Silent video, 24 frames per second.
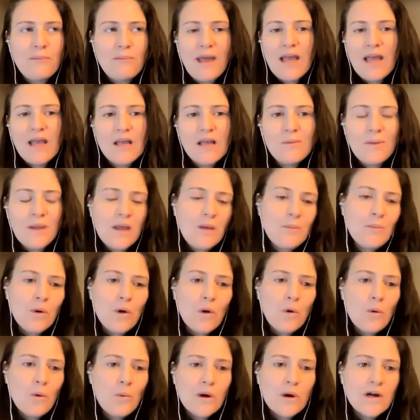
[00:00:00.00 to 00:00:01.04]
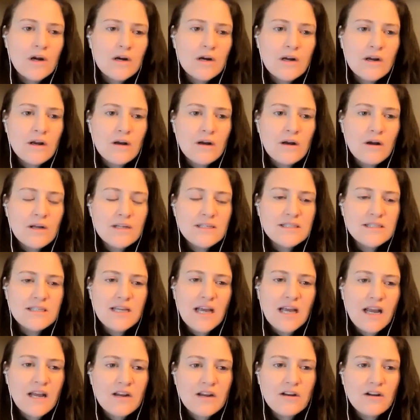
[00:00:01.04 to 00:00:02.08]
make people work
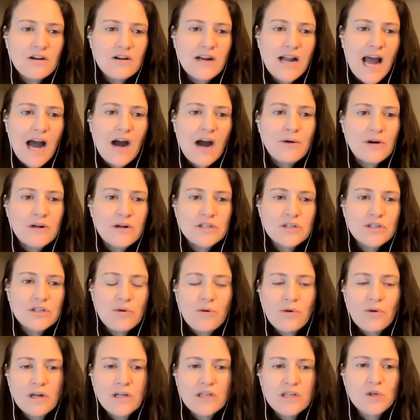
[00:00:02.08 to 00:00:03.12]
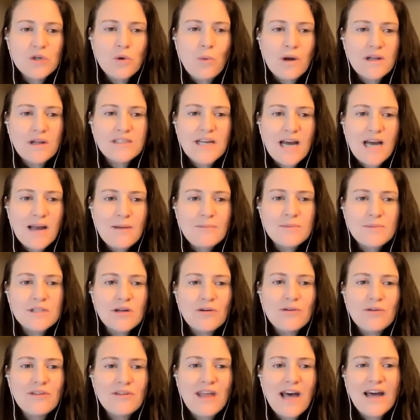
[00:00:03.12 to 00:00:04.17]
standard hours according to one time
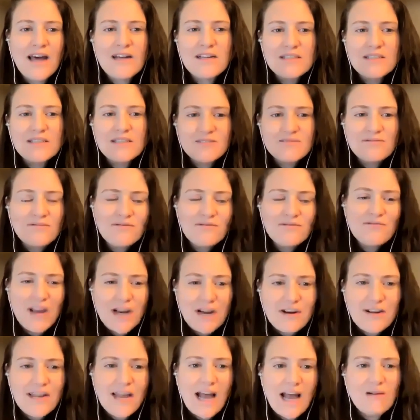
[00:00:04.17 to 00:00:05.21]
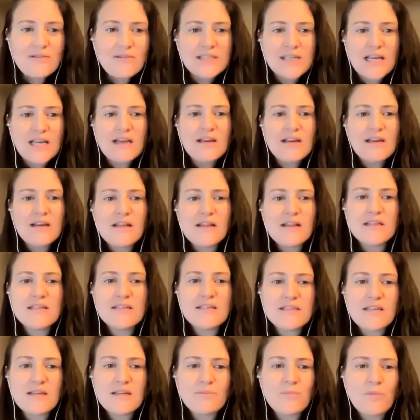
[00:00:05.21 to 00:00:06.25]
zone. That is very outdated at
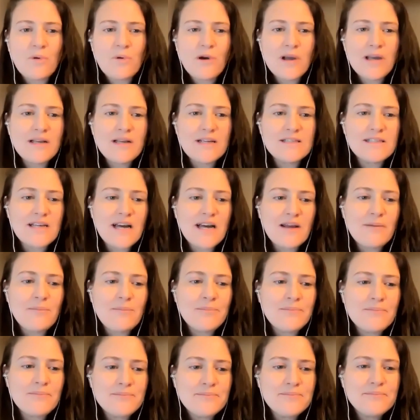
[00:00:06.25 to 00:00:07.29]
this point in time.